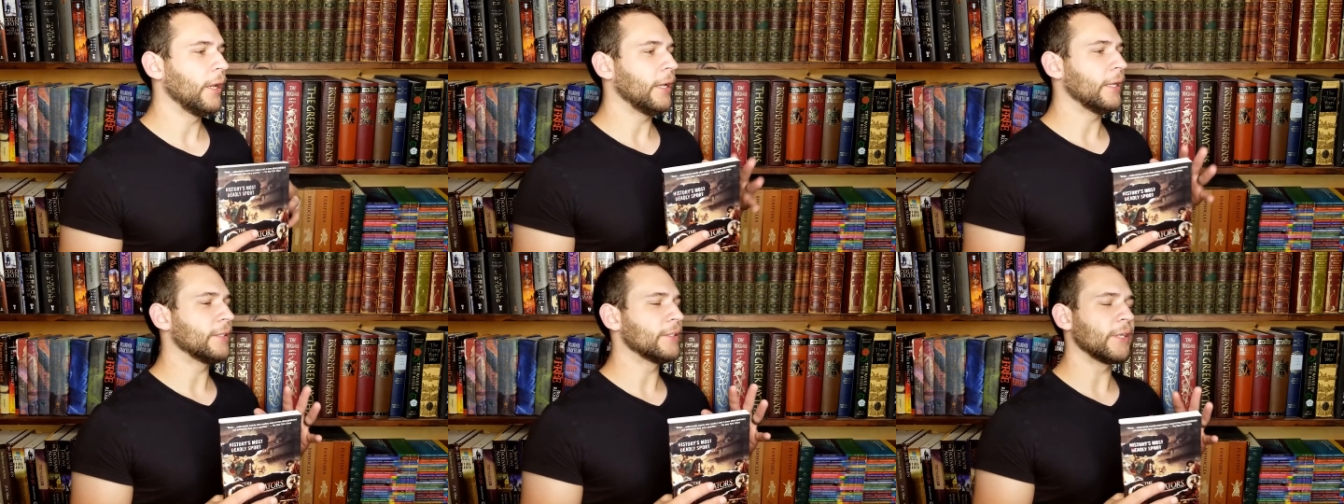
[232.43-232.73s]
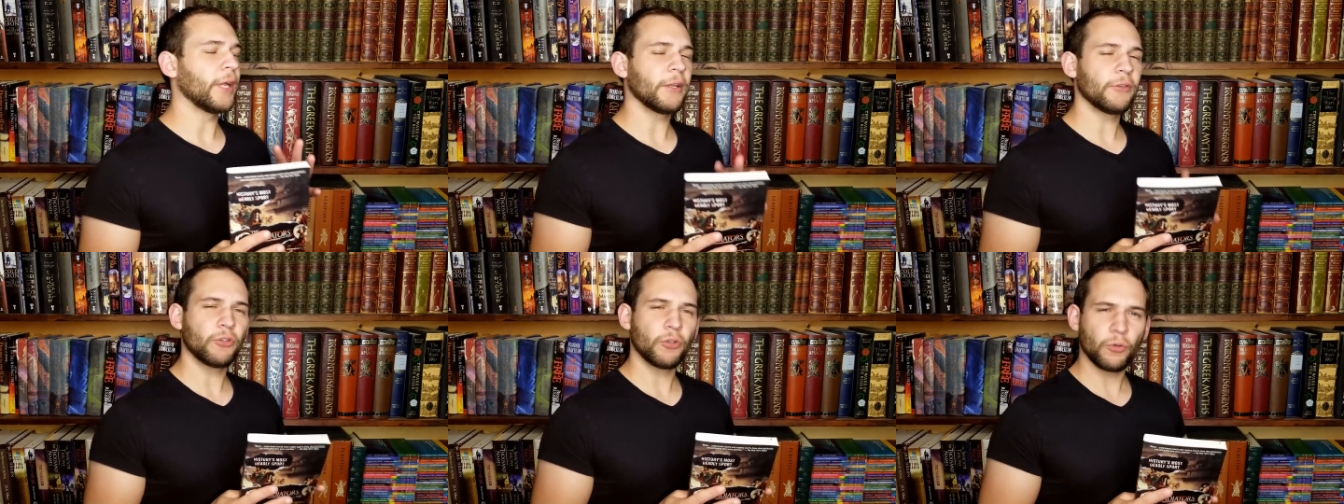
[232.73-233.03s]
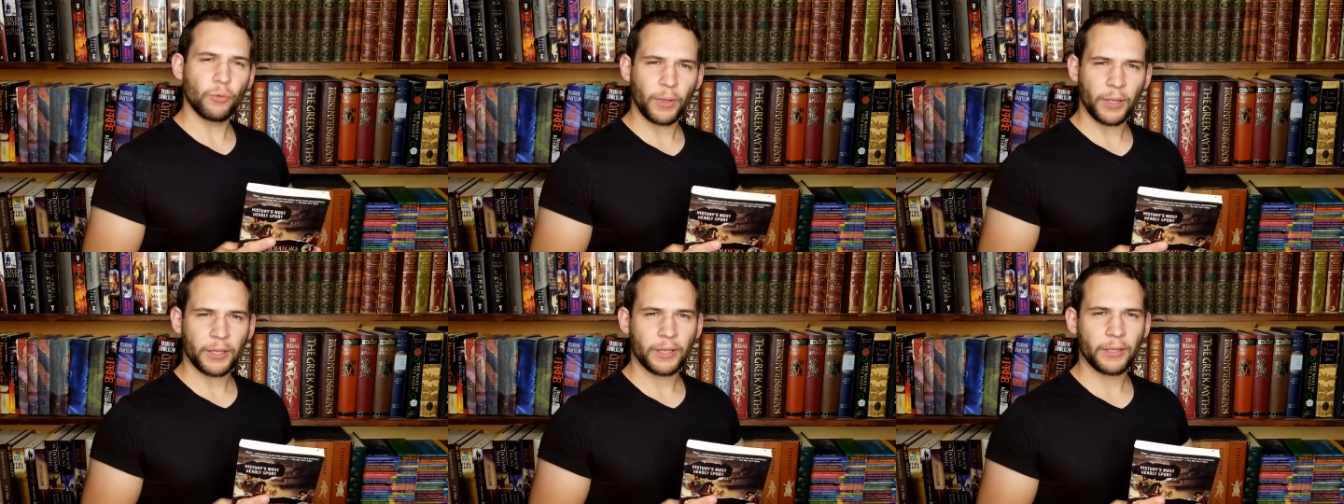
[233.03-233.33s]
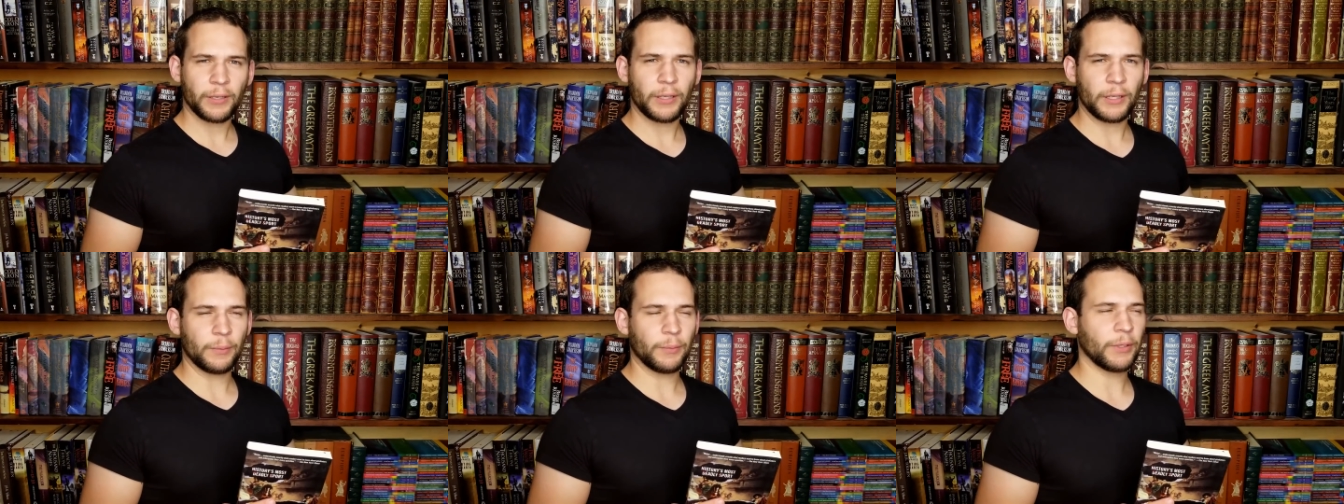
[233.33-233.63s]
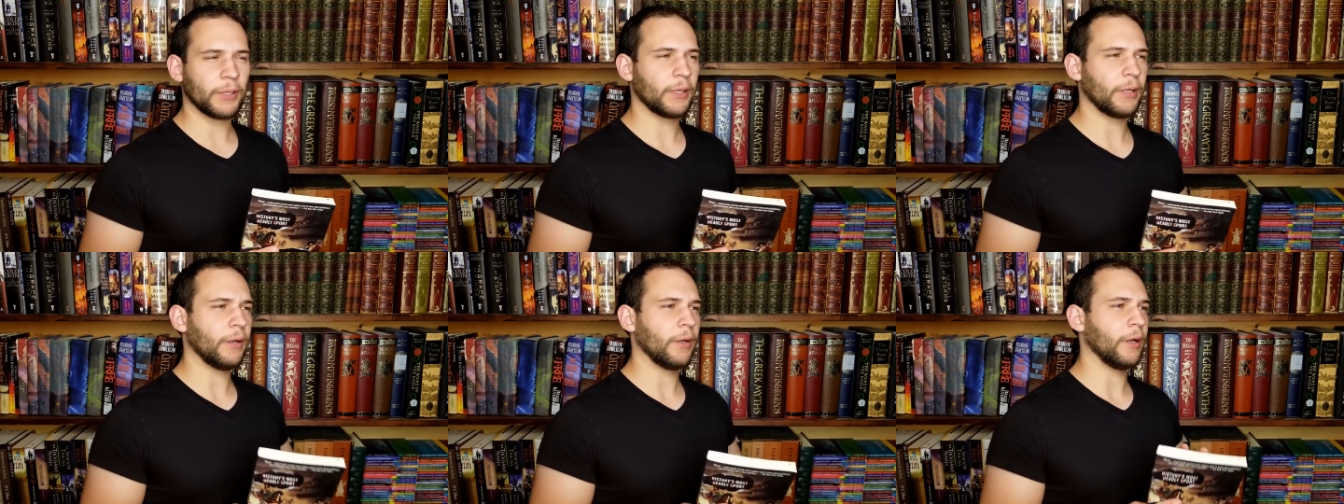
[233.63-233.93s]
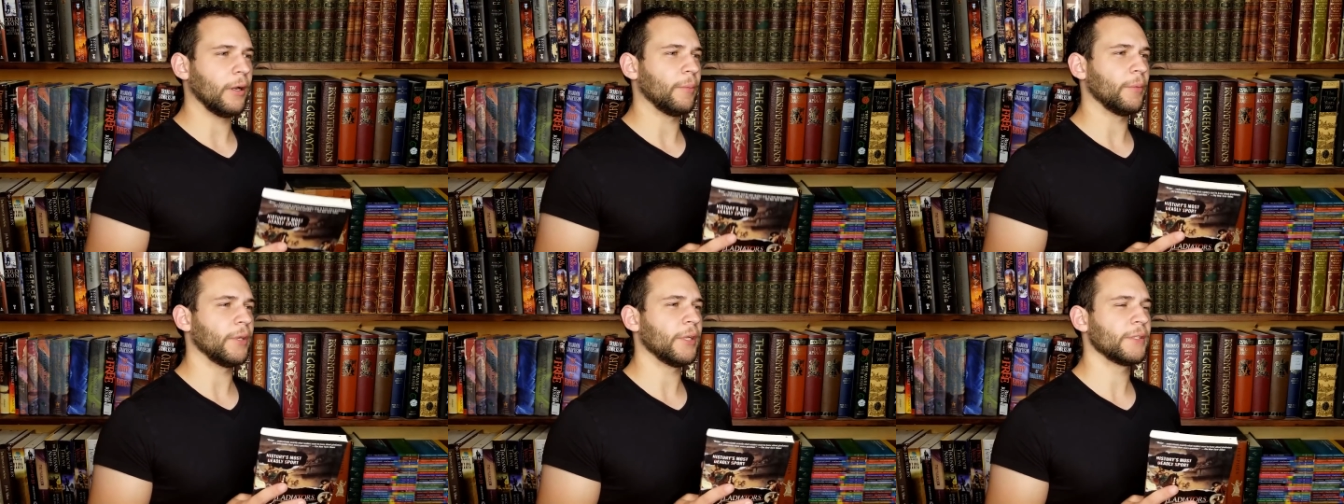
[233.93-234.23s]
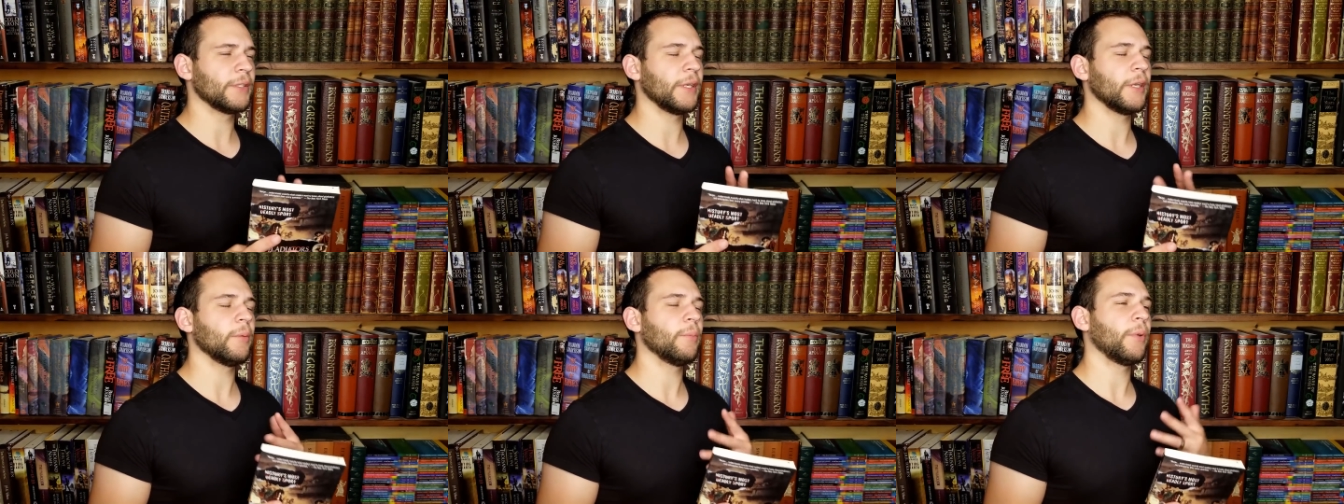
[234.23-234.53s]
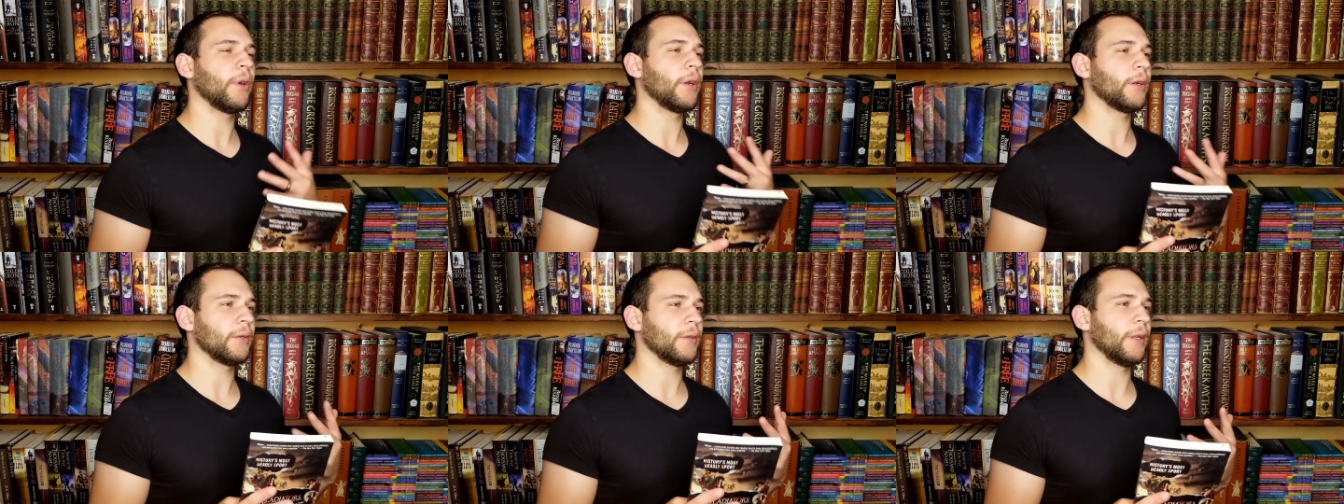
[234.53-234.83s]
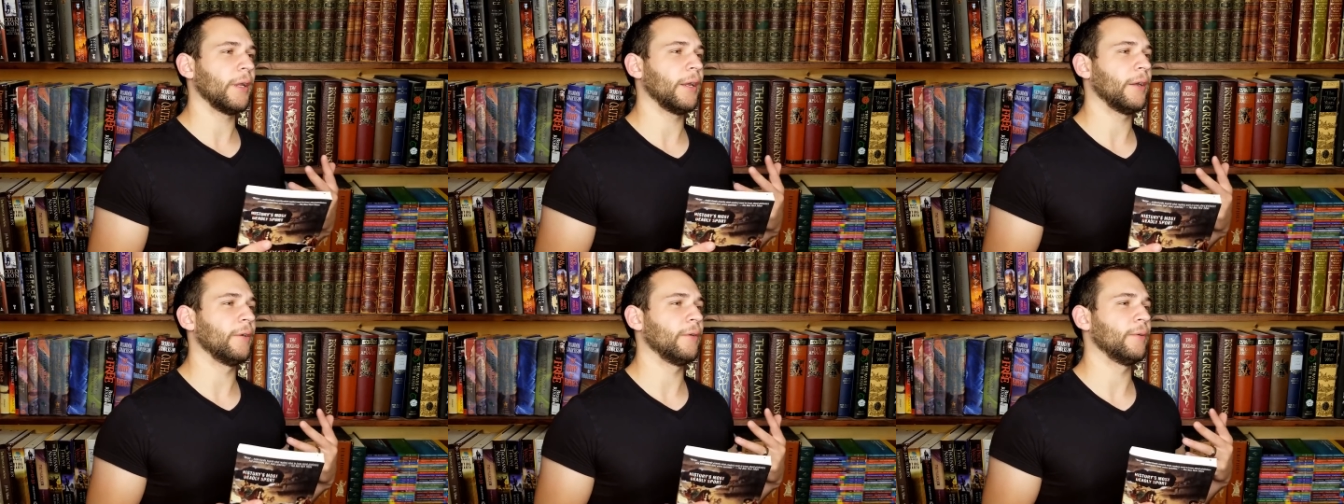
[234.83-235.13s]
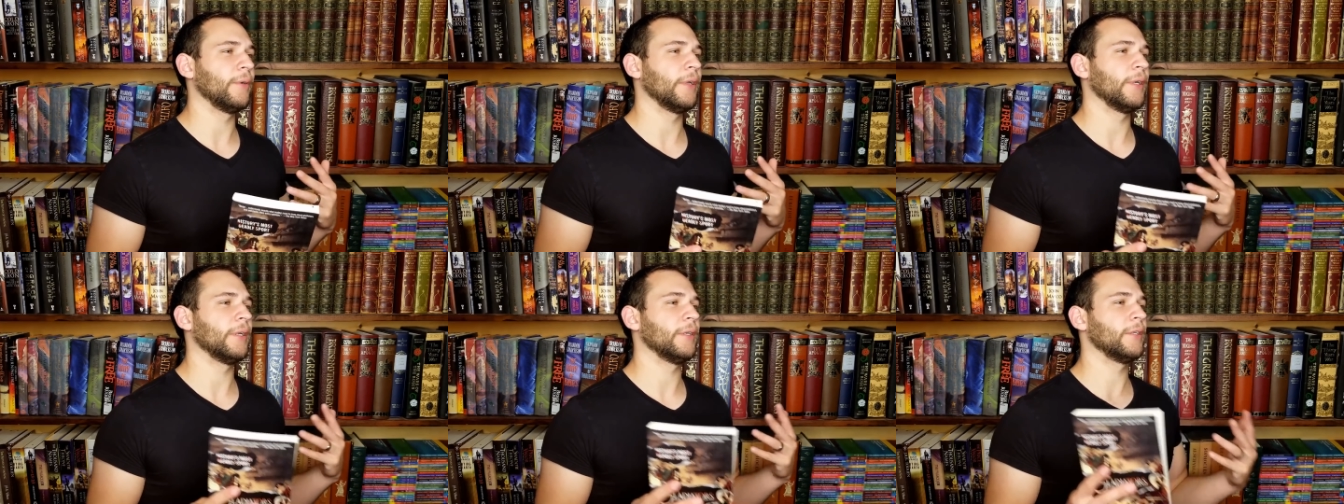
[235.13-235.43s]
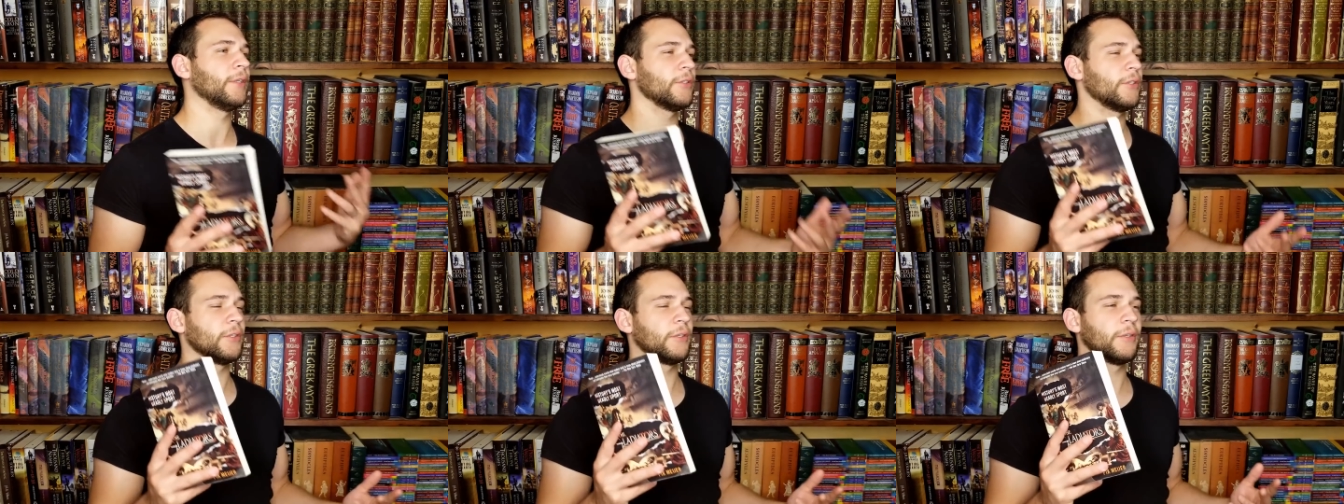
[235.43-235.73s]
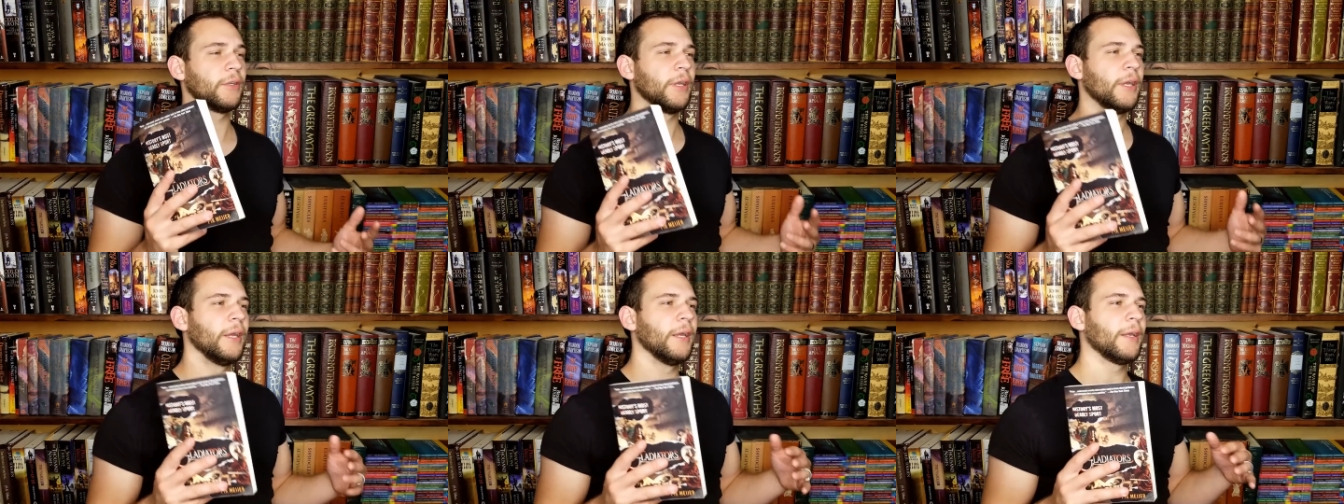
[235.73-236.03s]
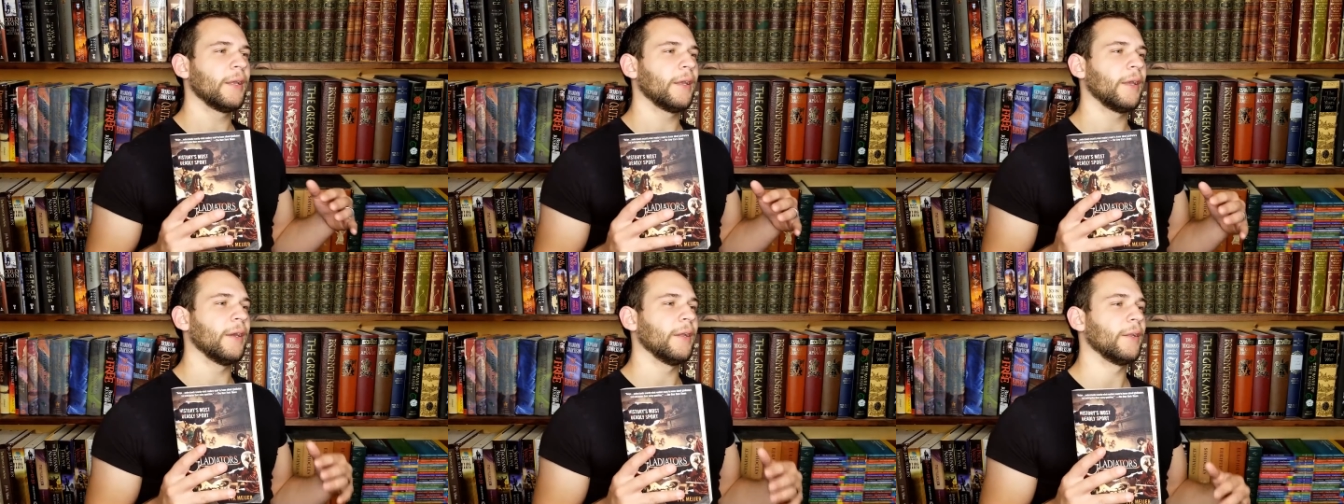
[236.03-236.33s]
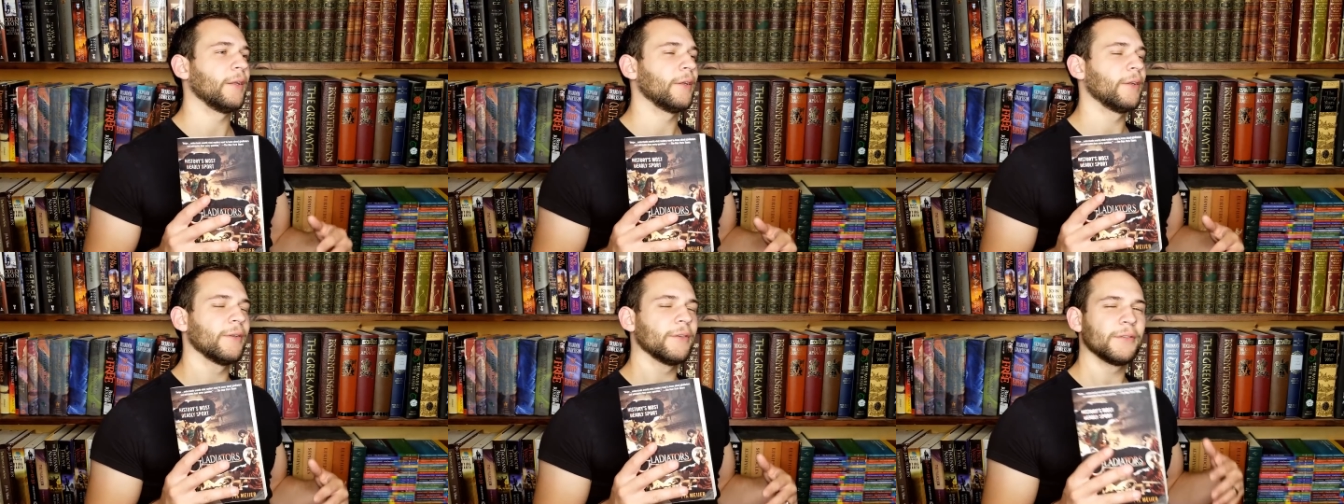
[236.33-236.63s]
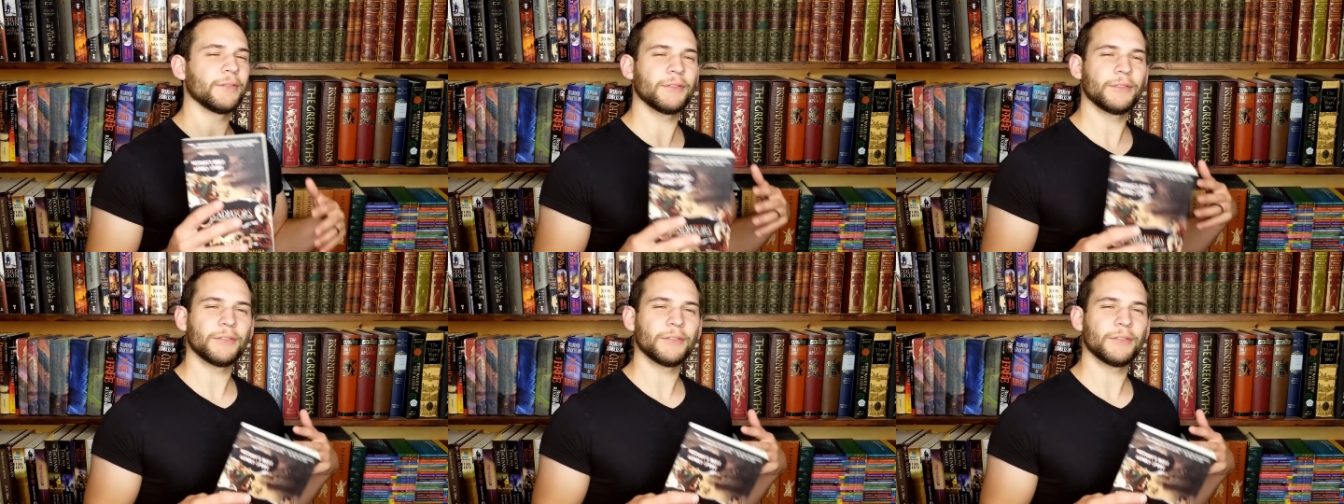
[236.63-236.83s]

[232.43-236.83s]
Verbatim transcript: It's not too academic. Um, it doesn't get bogged down and doesn't kind of